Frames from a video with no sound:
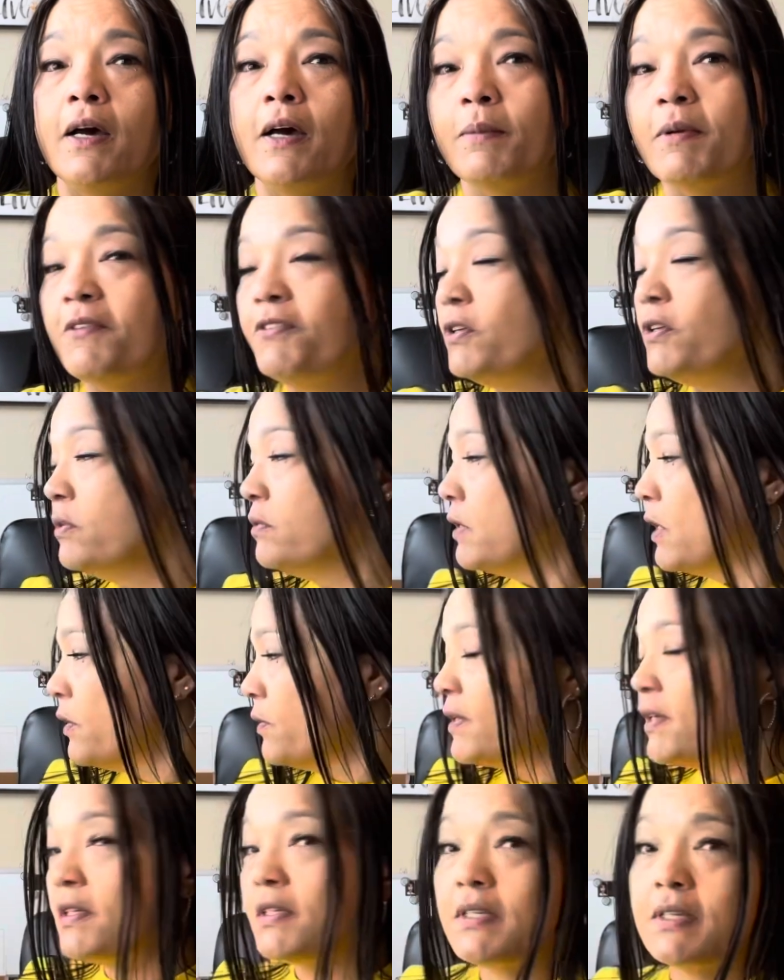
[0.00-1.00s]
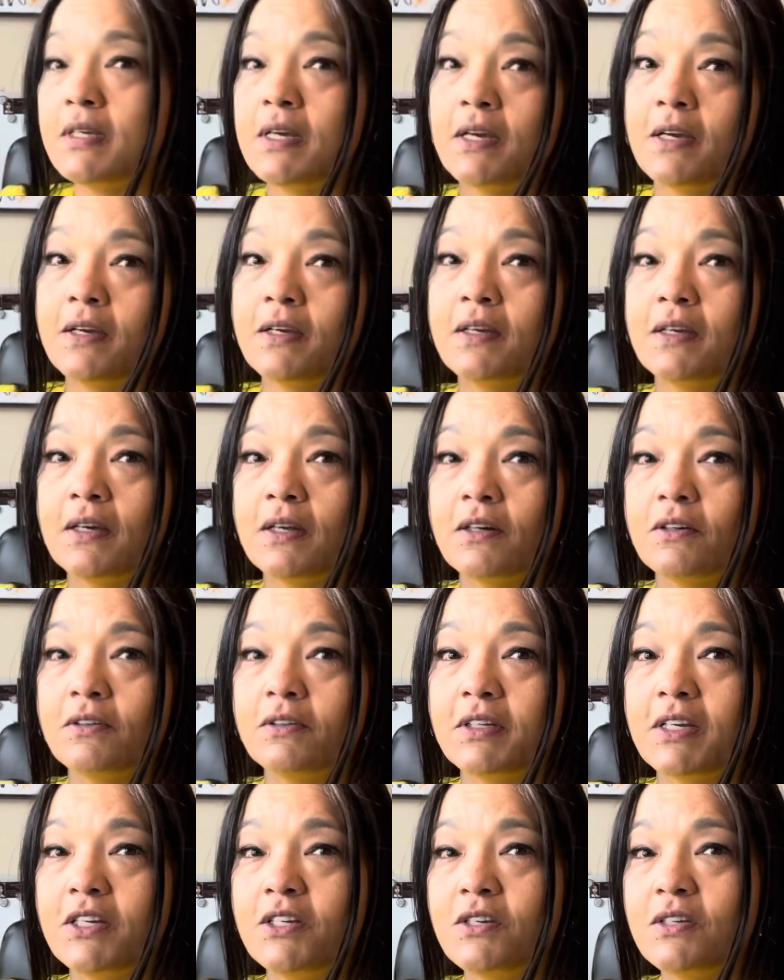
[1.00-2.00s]
If you notice, I don't know,
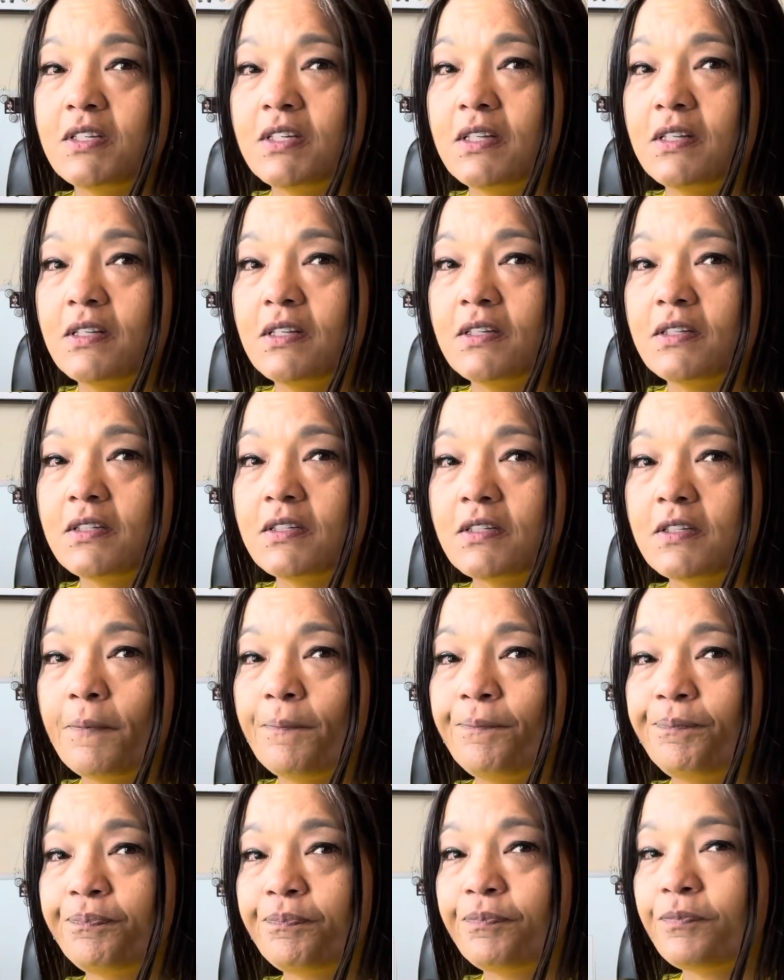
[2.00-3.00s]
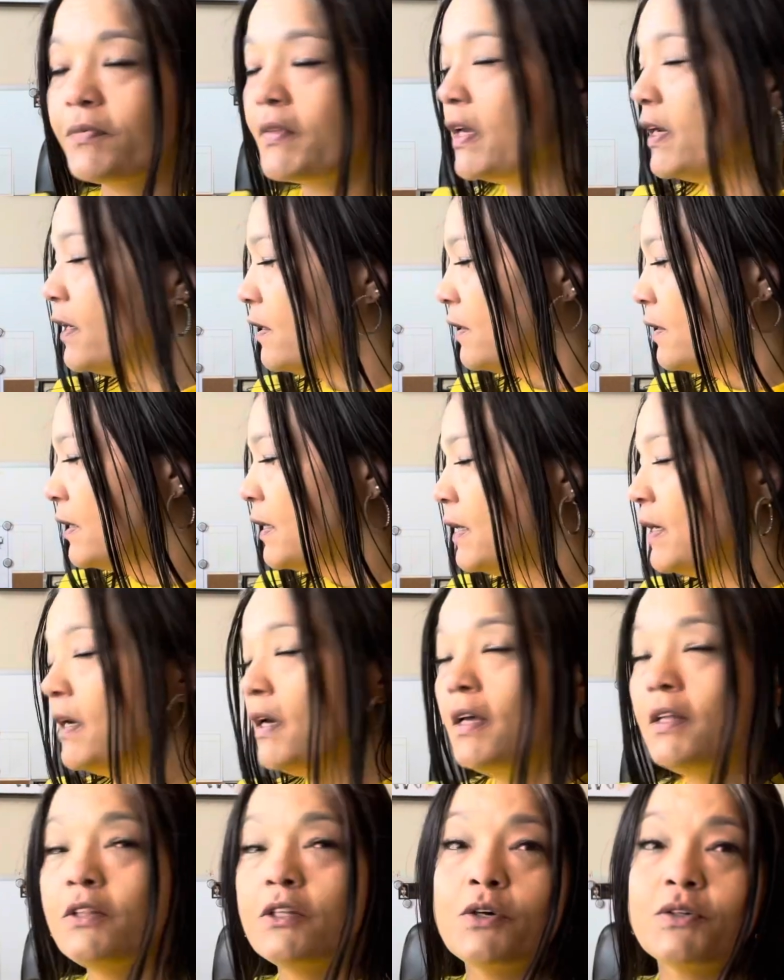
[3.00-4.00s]
can you see this here?
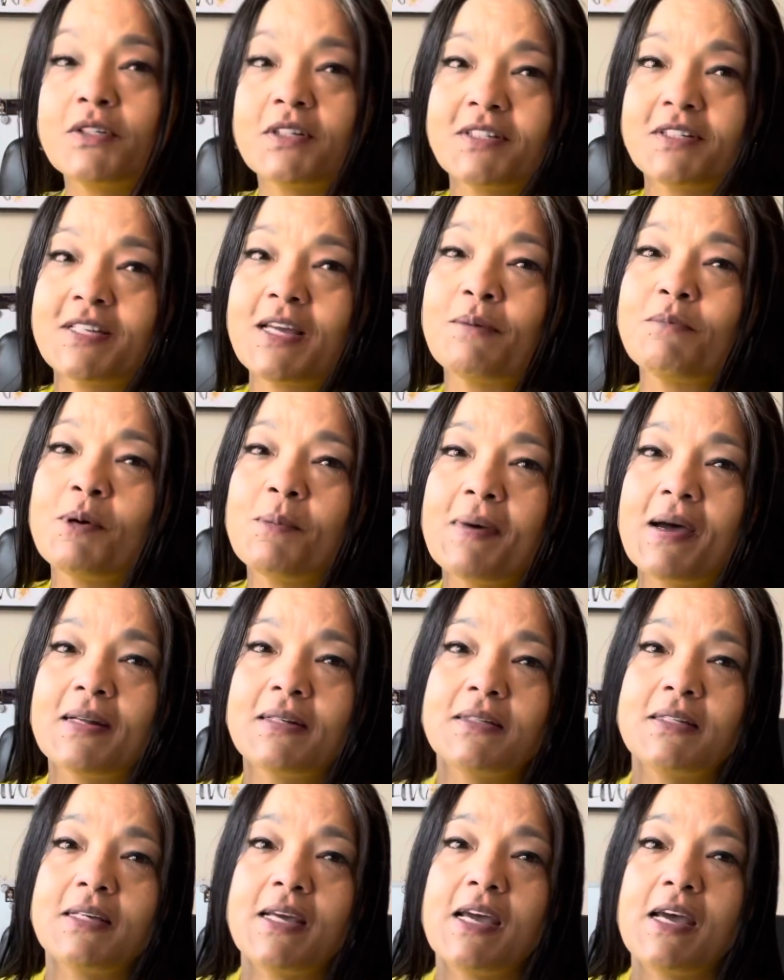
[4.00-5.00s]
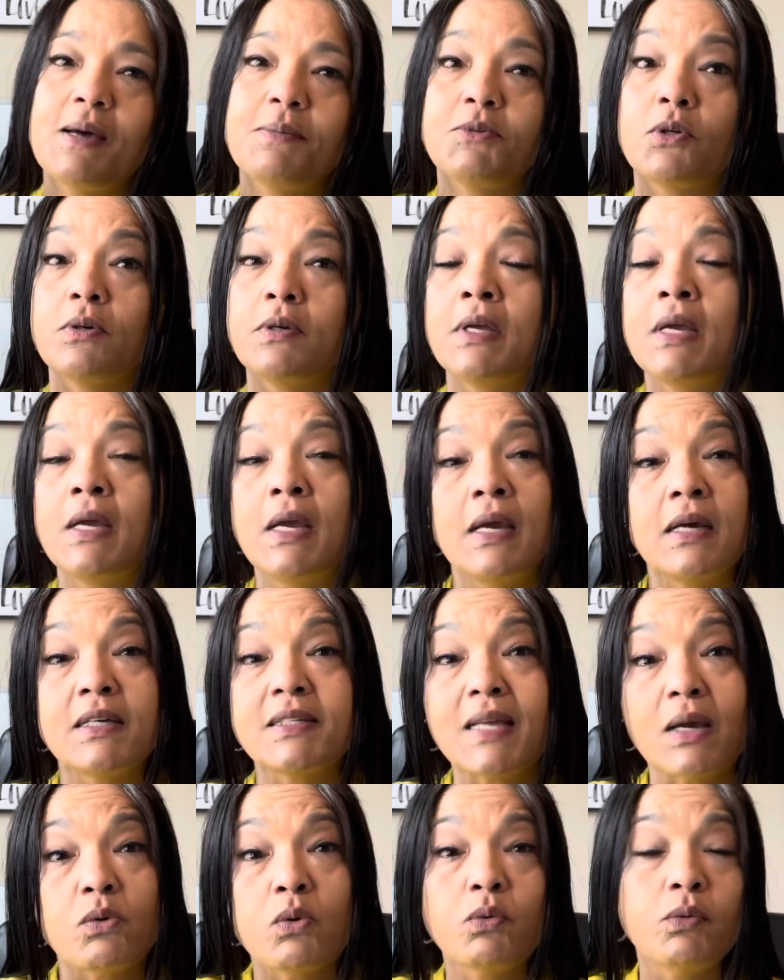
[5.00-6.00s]
Those are some of my tabs, so because
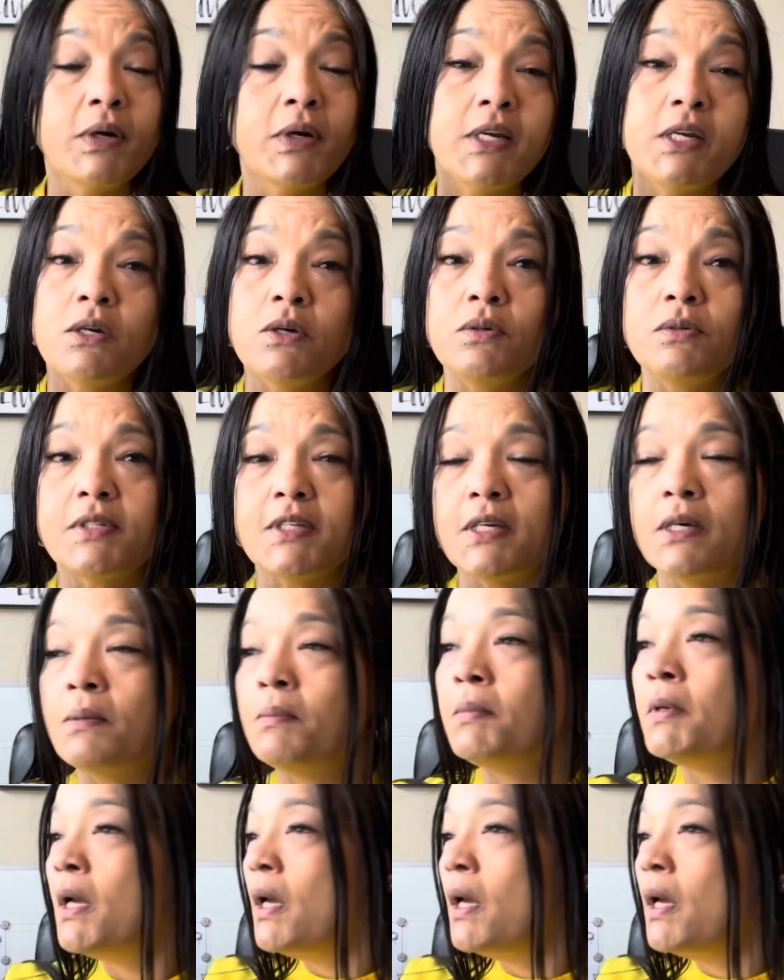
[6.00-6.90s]
I will reuse them,